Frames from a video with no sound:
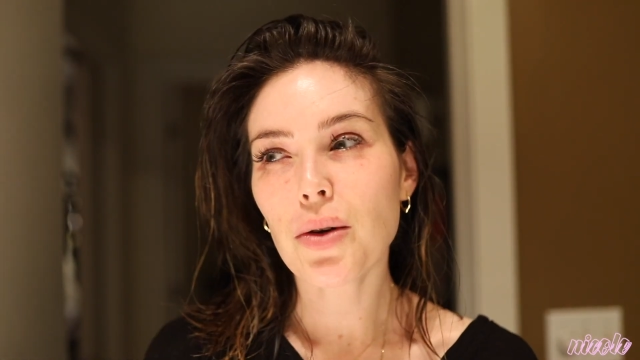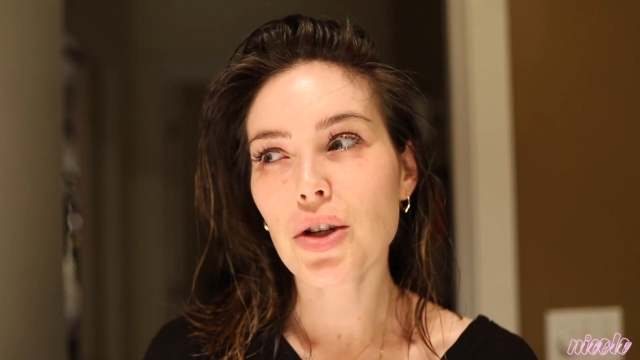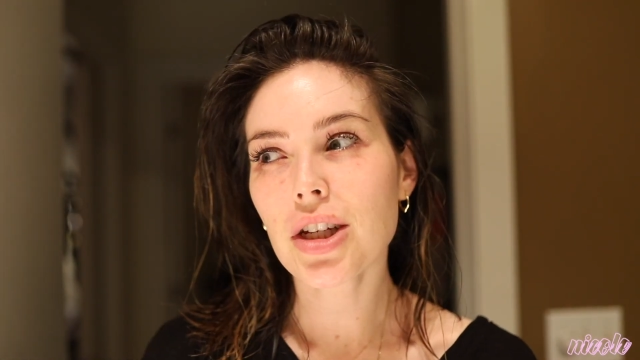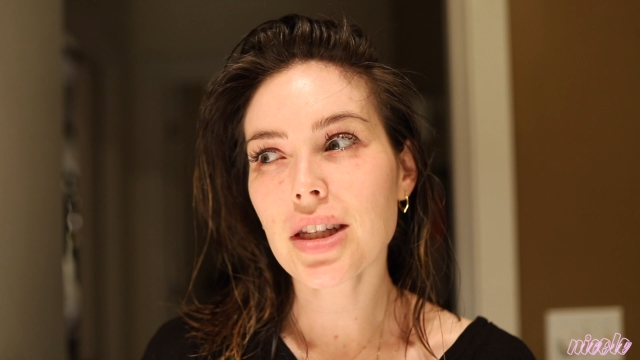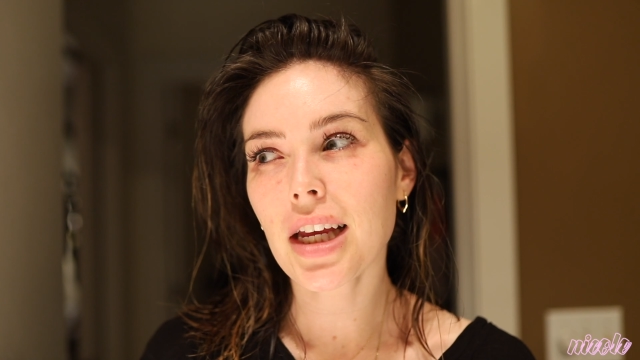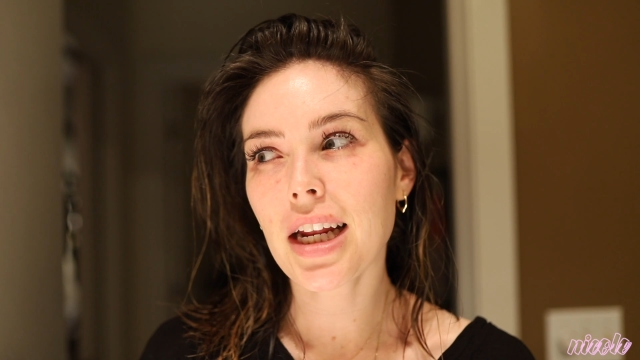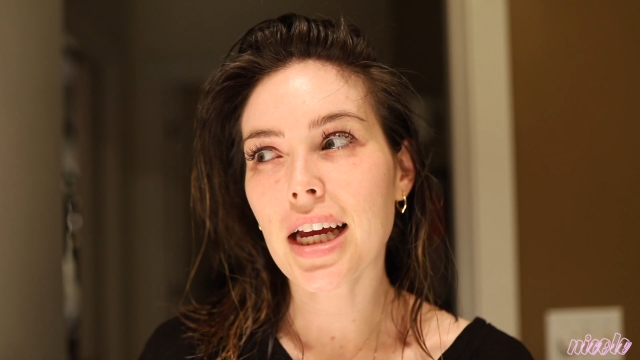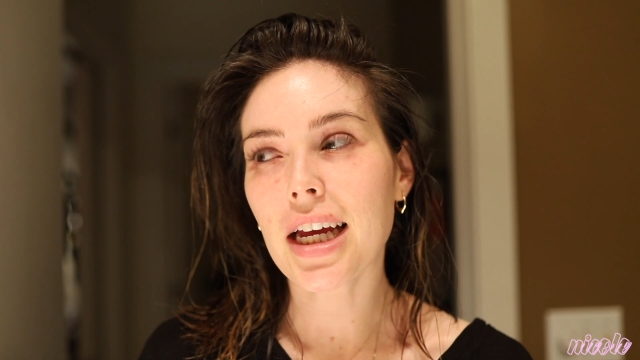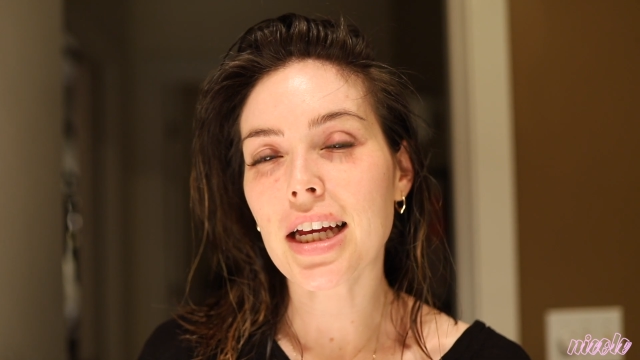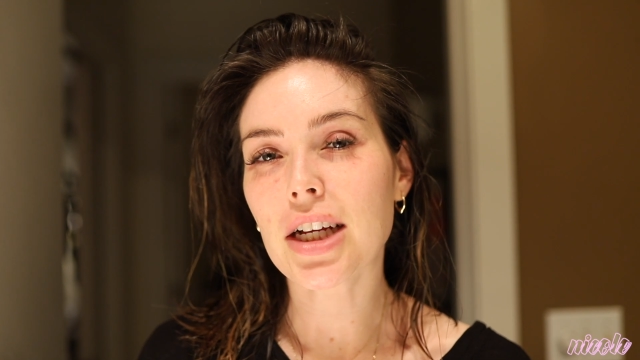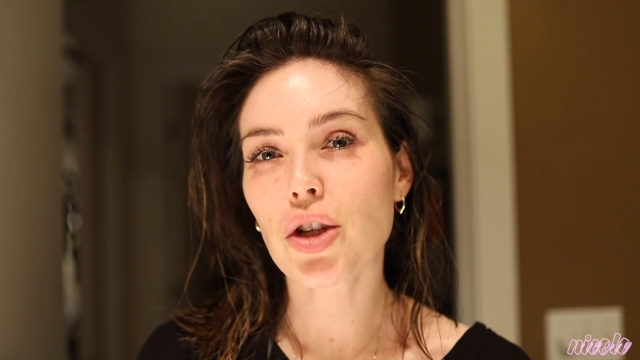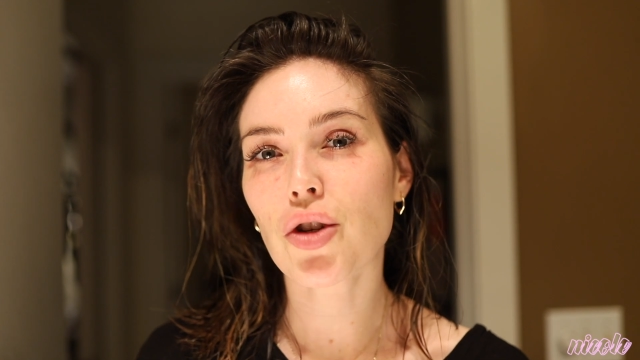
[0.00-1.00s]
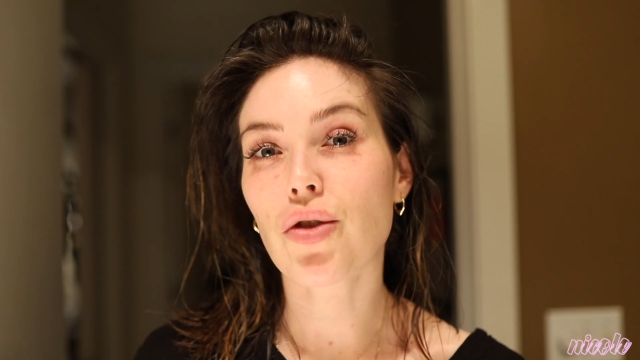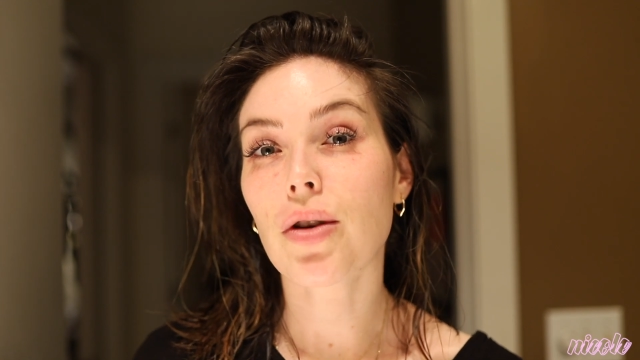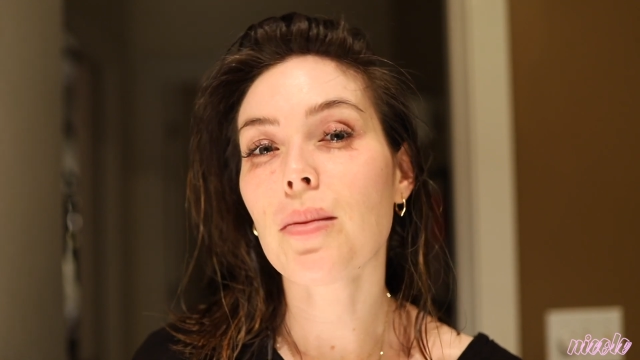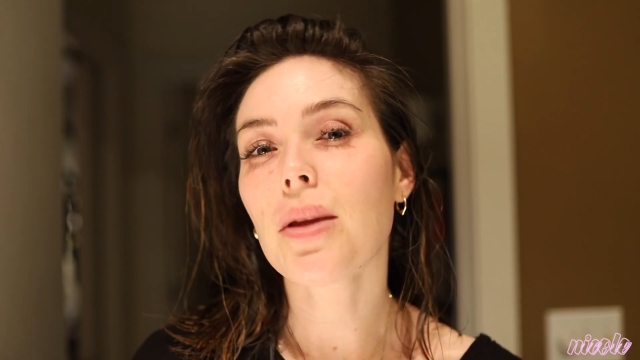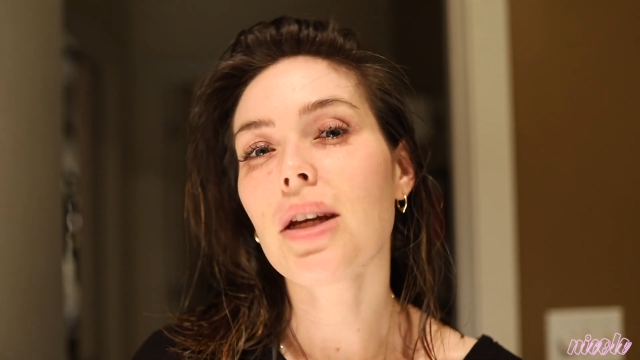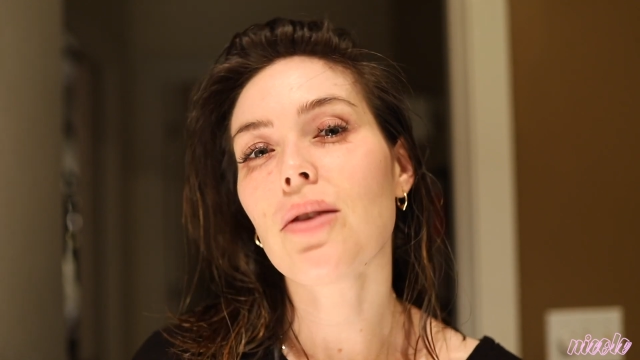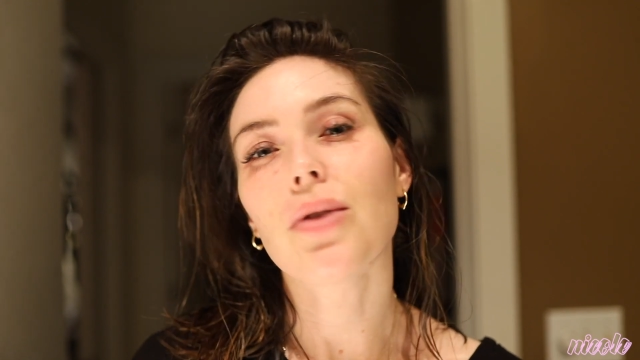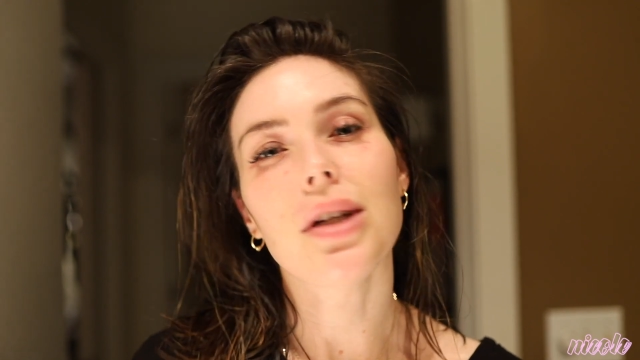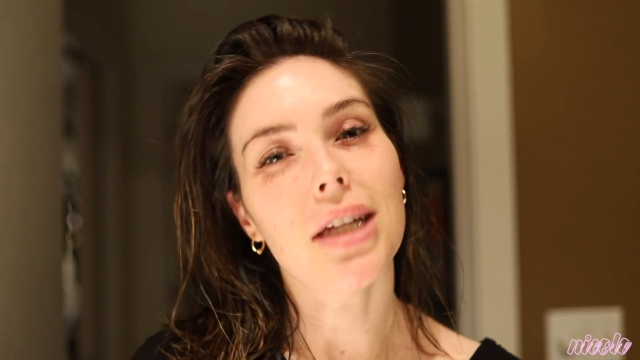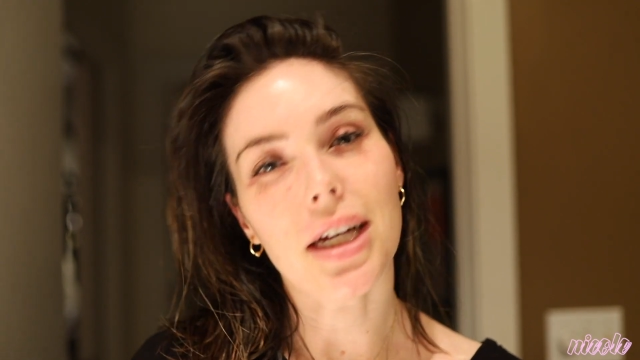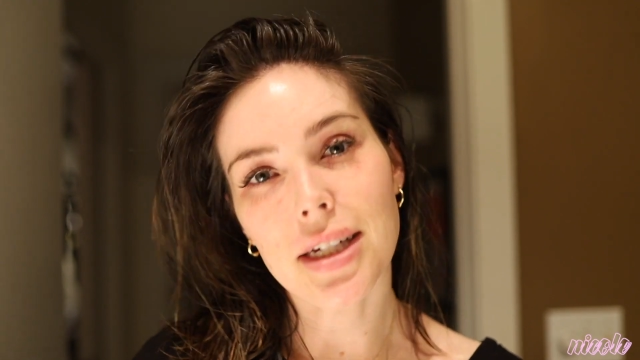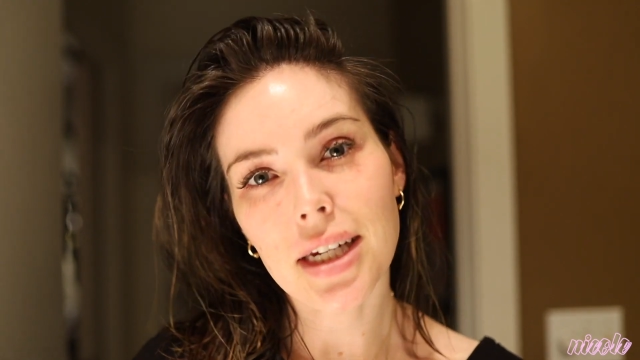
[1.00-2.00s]
it was just gonna get extremely
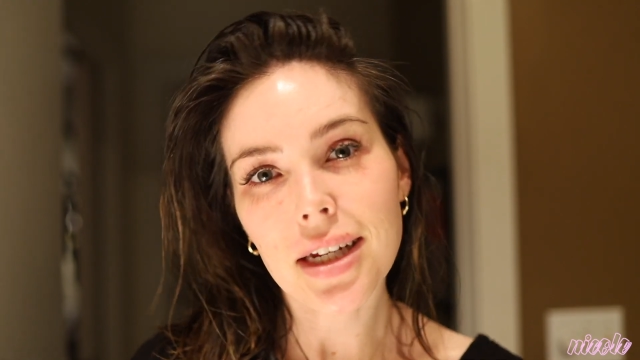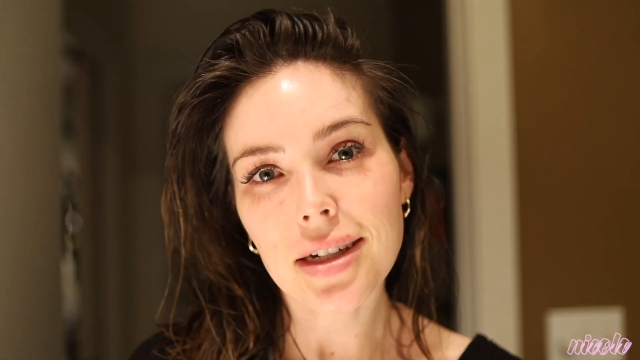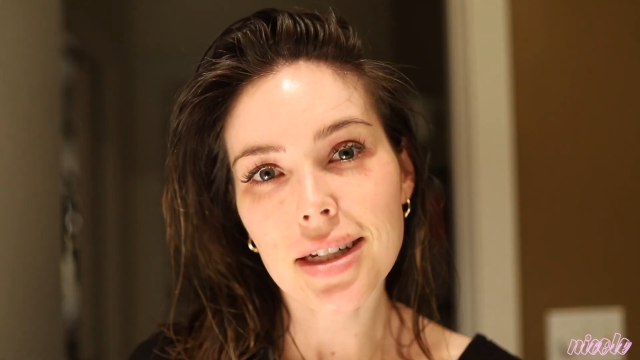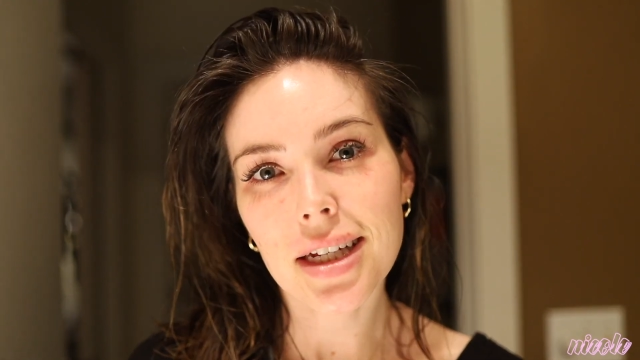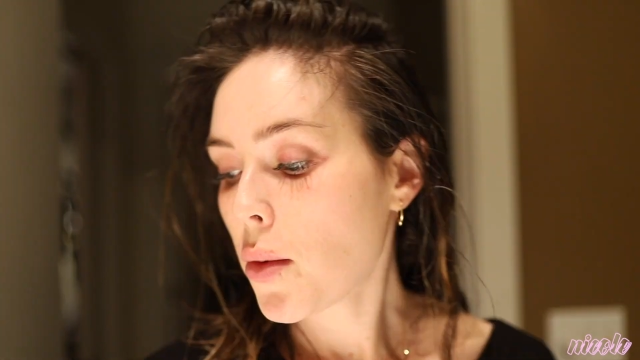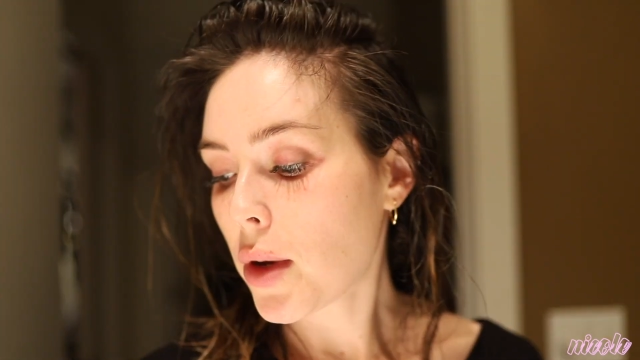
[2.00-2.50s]
redundant.